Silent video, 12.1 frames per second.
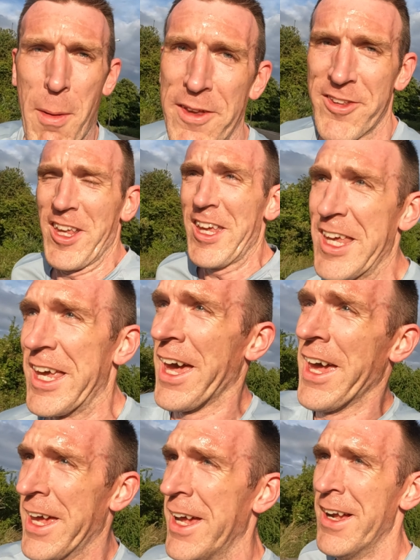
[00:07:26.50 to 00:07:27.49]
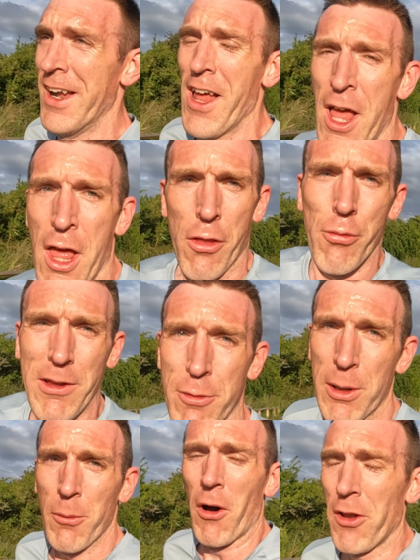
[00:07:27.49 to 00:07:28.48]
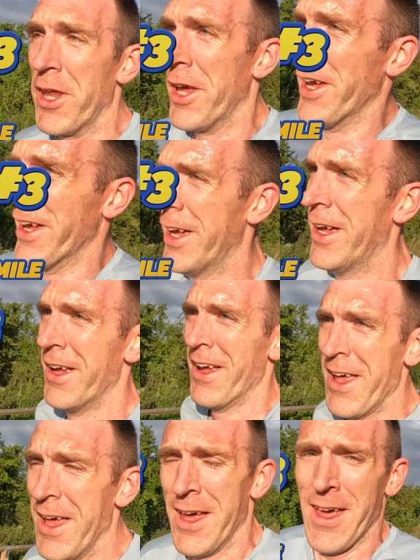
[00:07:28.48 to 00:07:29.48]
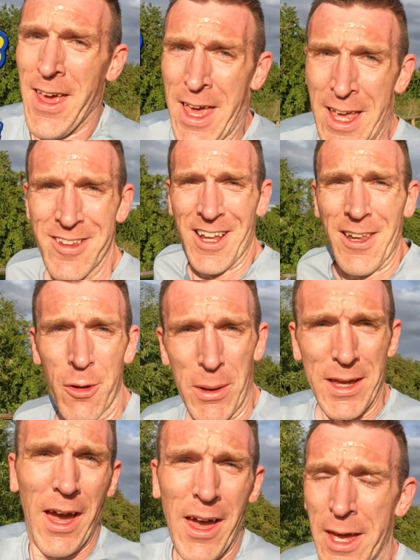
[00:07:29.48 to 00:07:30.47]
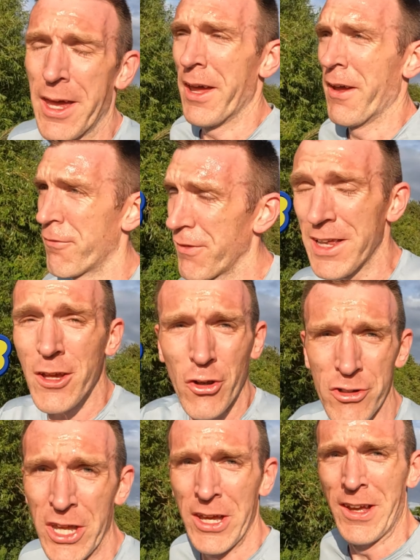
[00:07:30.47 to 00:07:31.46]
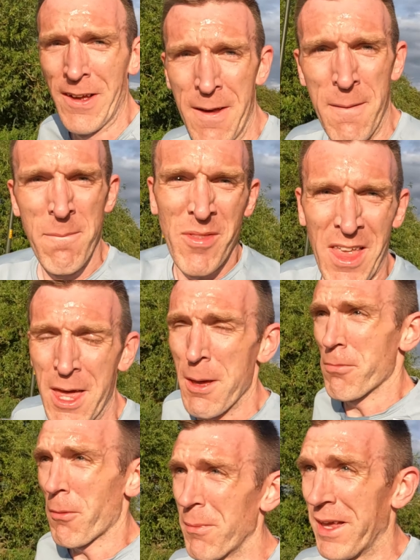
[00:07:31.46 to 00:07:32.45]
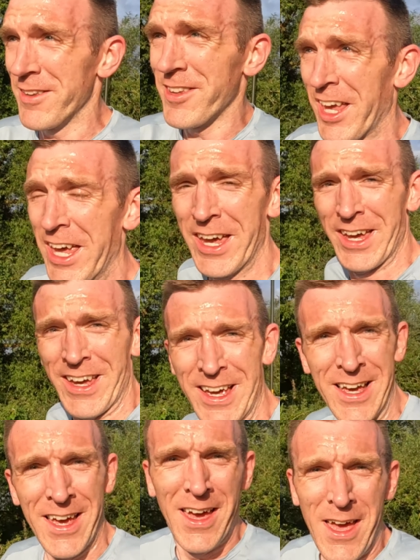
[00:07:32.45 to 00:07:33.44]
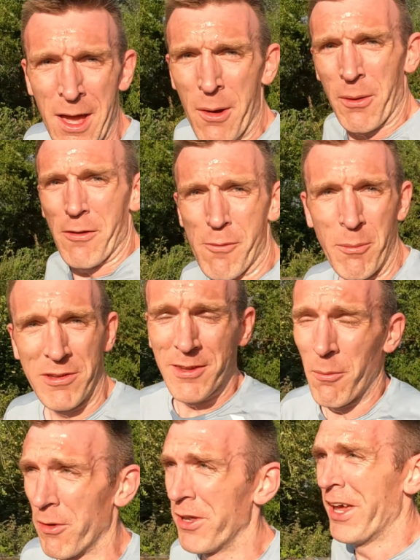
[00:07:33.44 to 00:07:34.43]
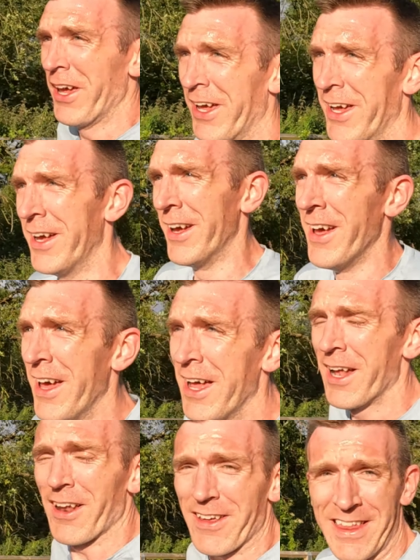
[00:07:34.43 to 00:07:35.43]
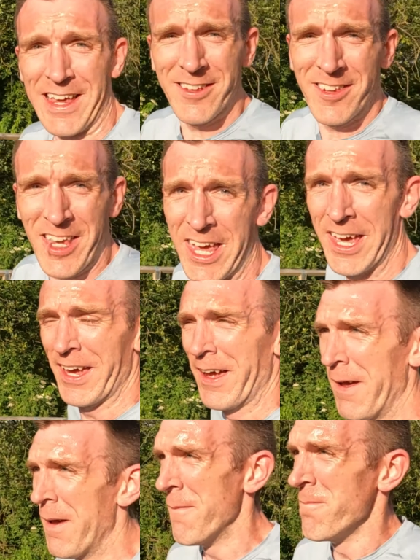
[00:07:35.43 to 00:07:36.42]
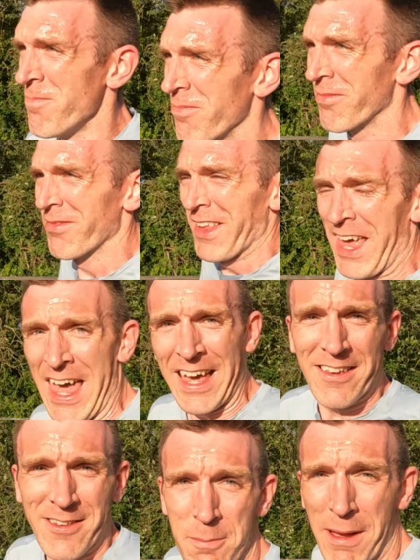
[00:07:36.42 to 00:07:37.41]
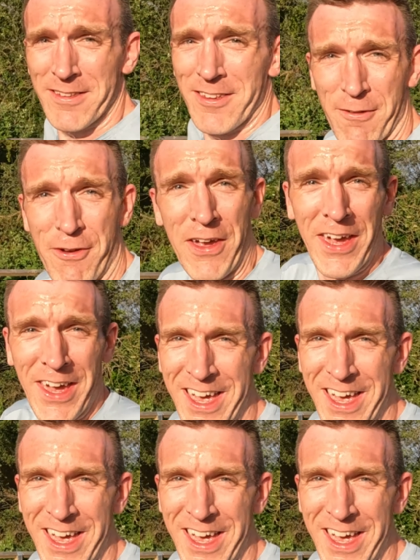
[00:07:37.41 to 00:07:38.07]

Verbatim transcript: spicy. 321, it's getting quicker, feeling good. Problem is, when I run with someone like this, it gets competitive.